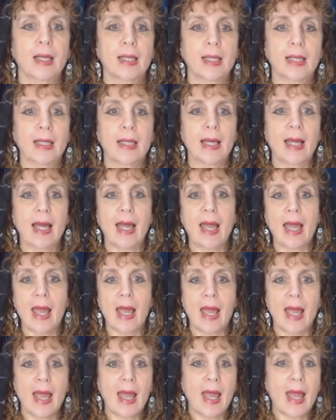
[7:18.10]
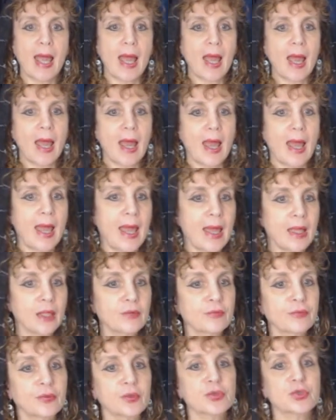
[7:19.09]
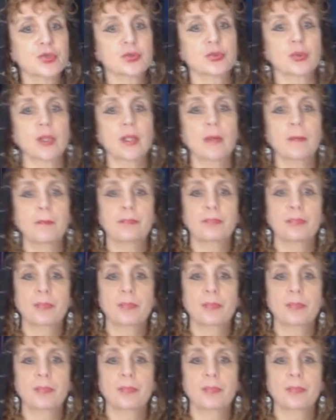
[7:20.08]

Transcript: uh, anniversary